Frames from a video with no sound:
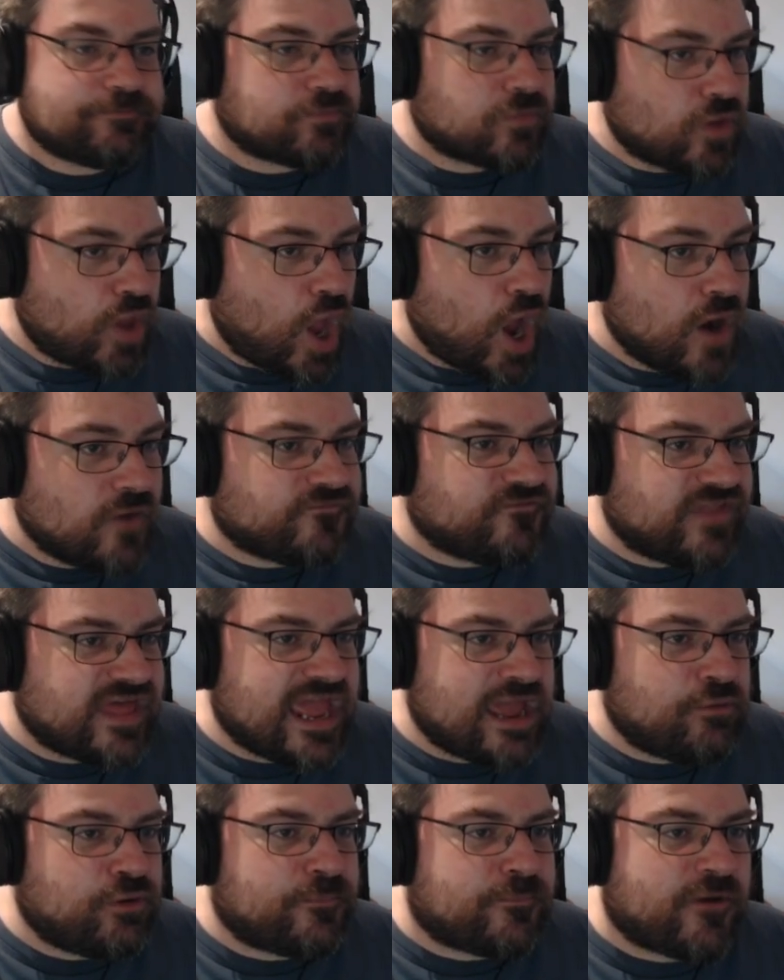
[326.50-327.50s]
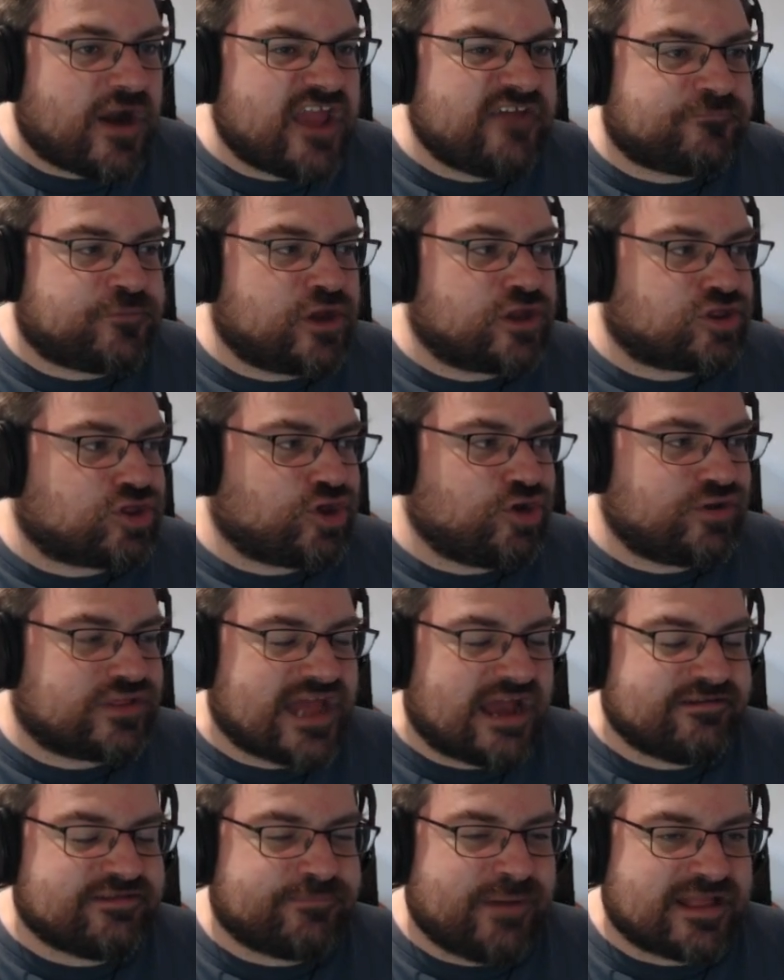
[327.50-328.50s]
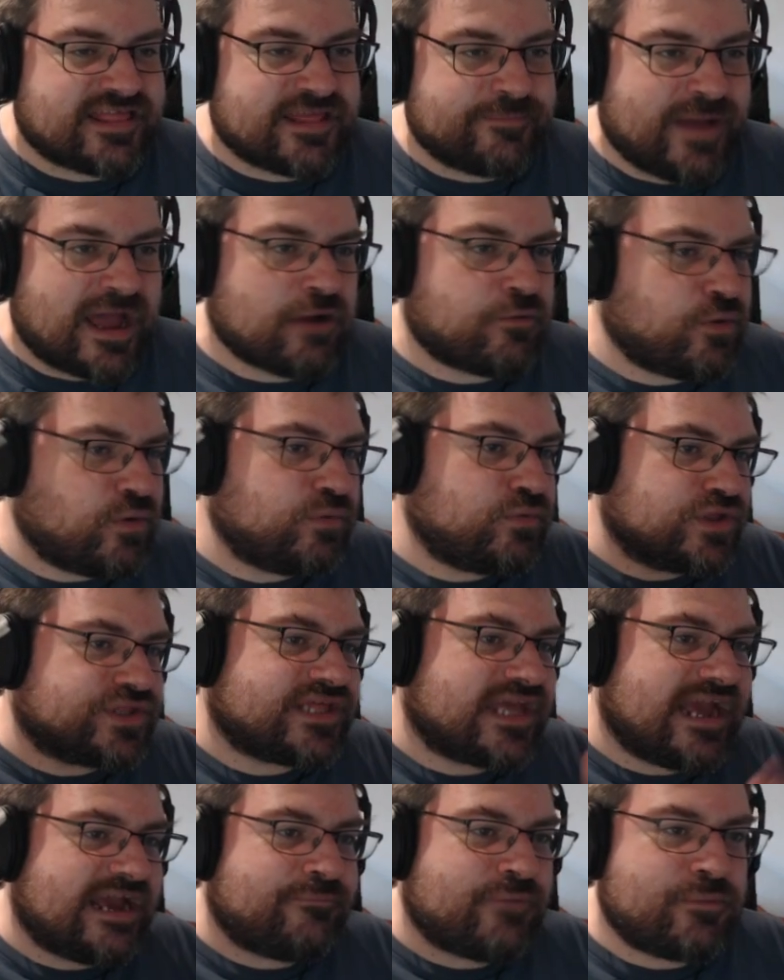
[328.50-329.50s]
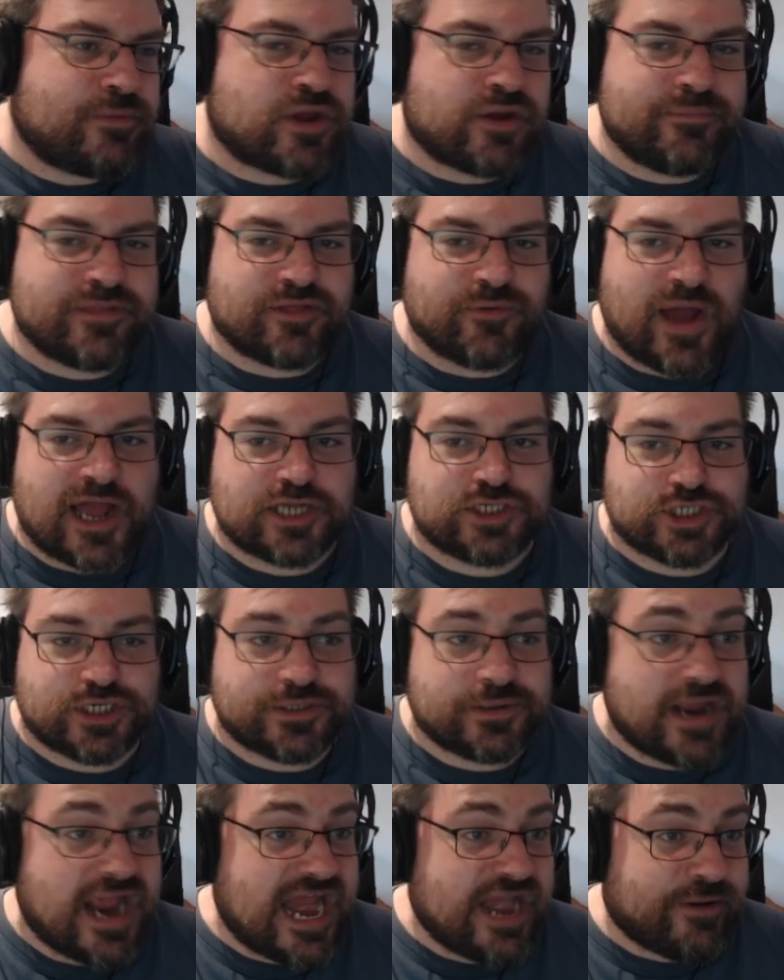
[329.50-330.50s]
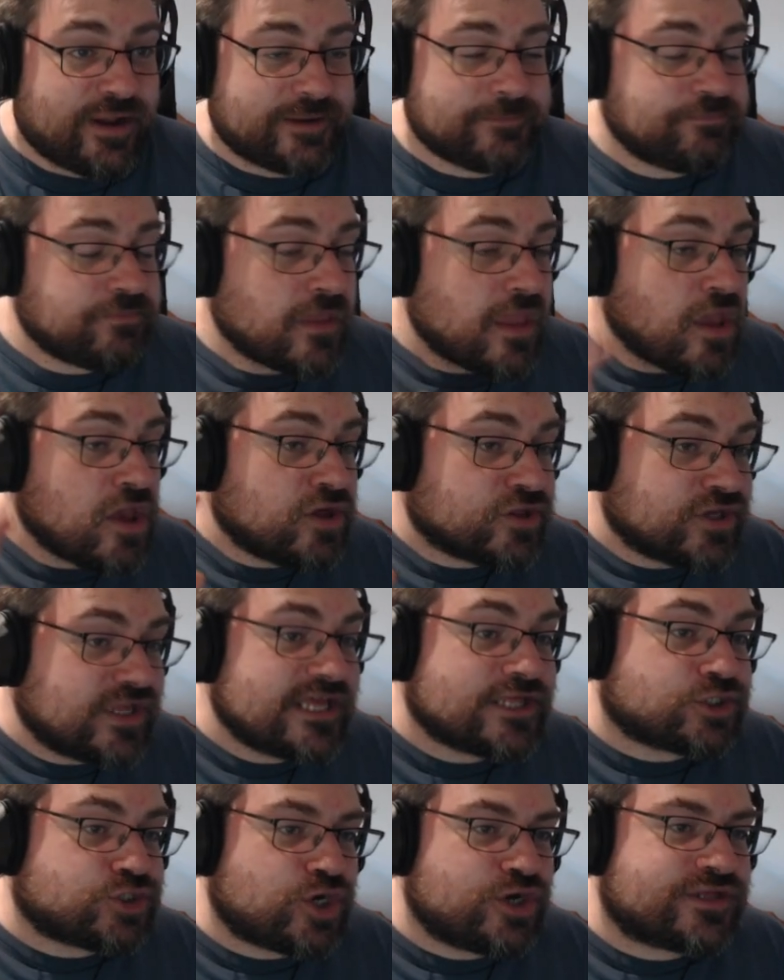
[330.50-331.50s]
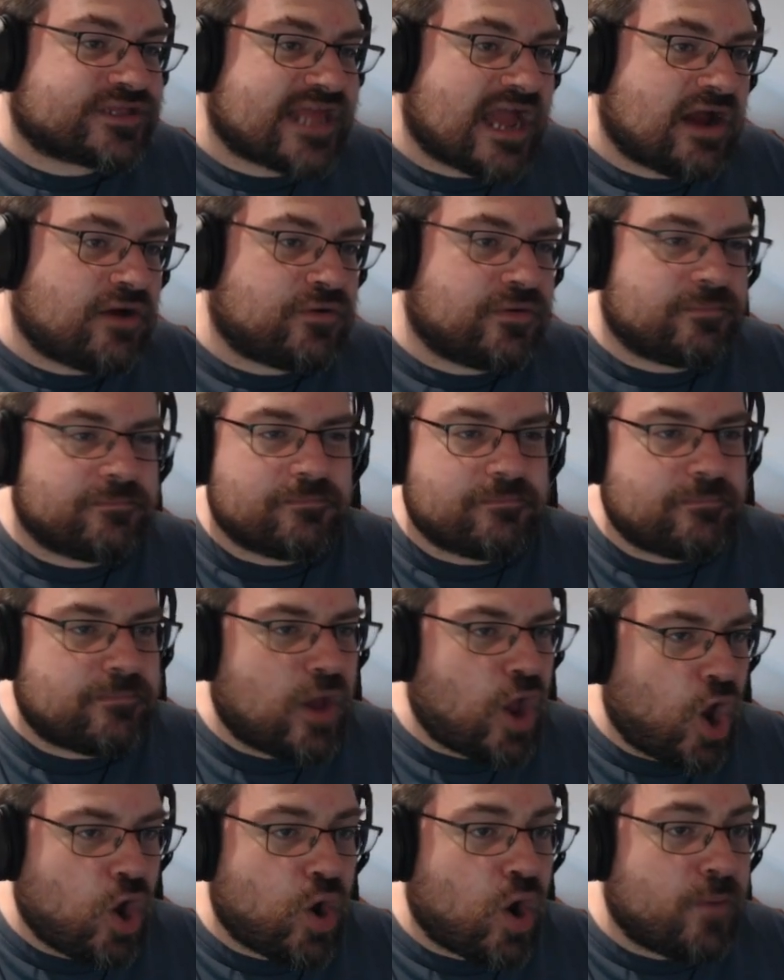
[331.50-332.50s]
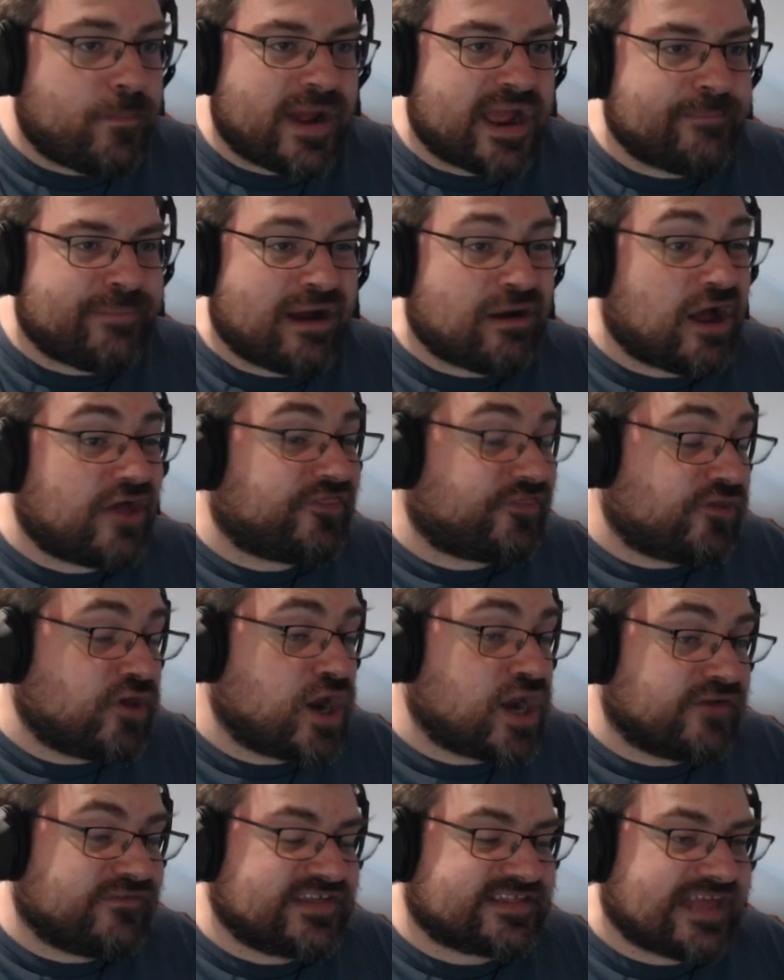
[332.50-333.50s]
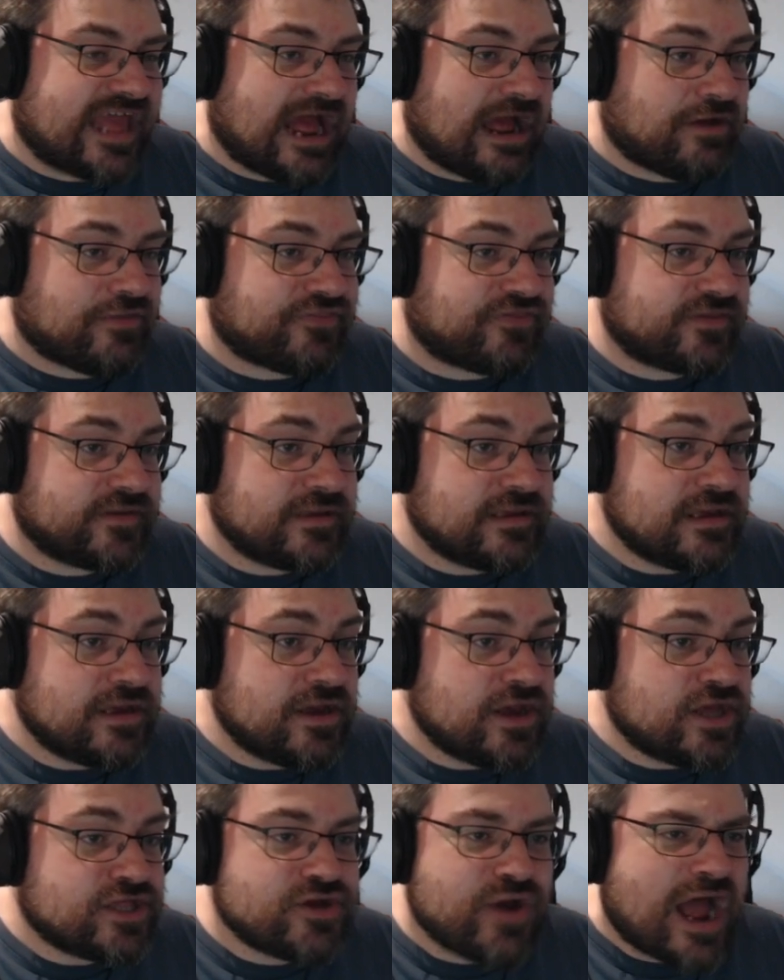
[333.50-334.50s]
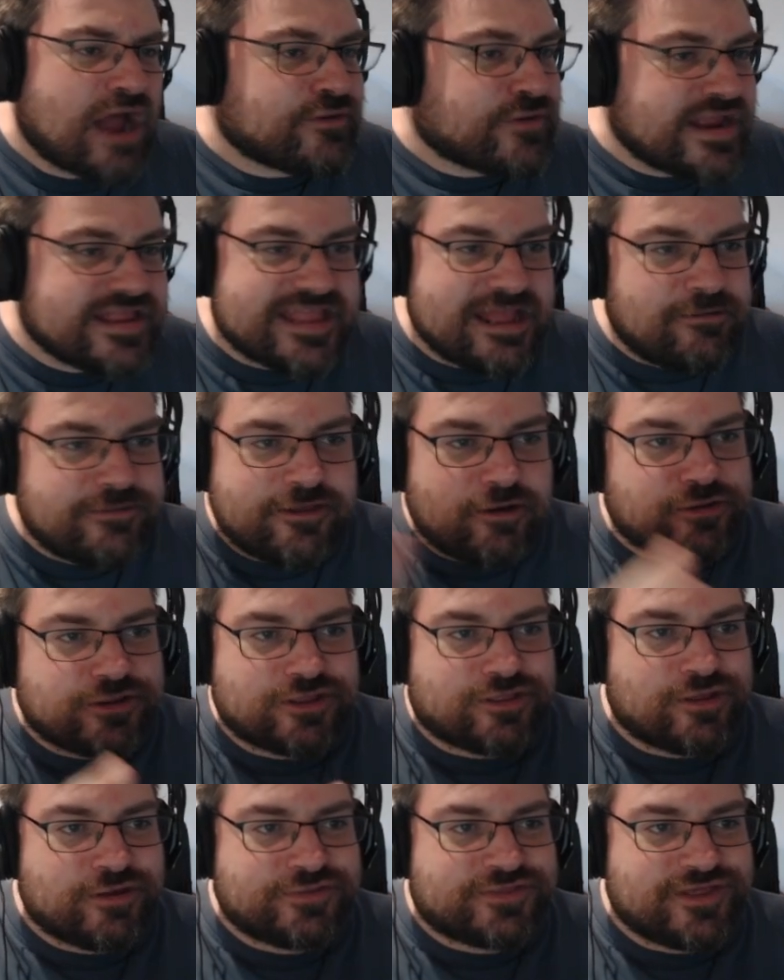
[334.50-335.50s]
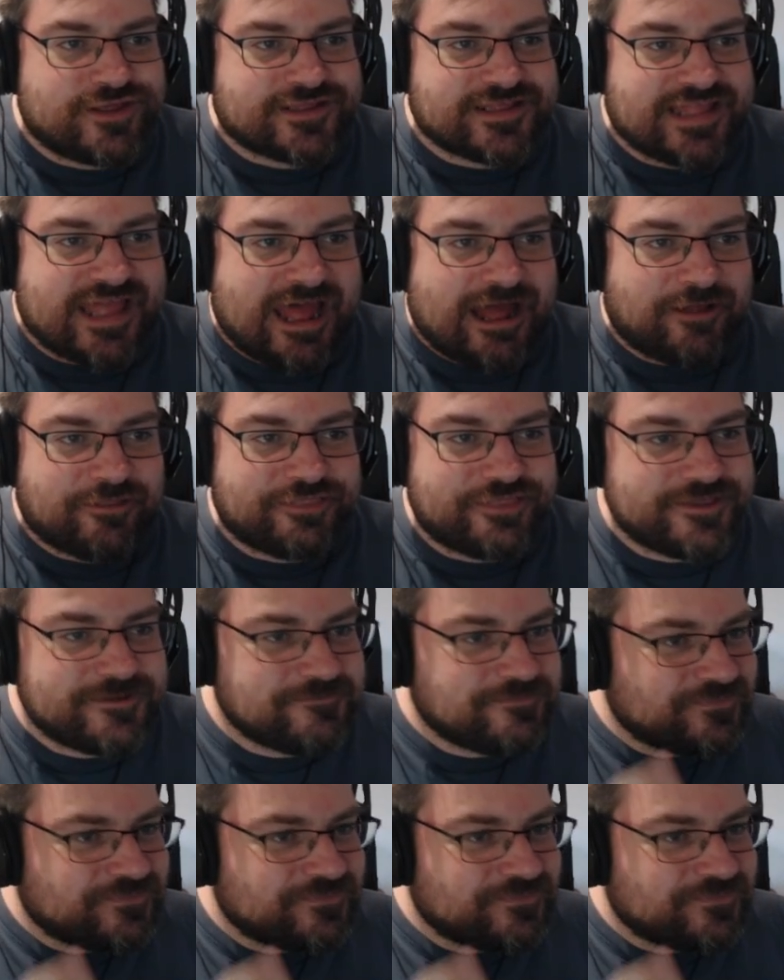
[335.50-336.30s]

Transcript: hopefully it will Brave Bird 2 times back to back. We'll see it when we come into action. Anyway, so this chunks down Ho-Oh by about 1/3 of its health. So how do I deal with the other 2/3 of the health?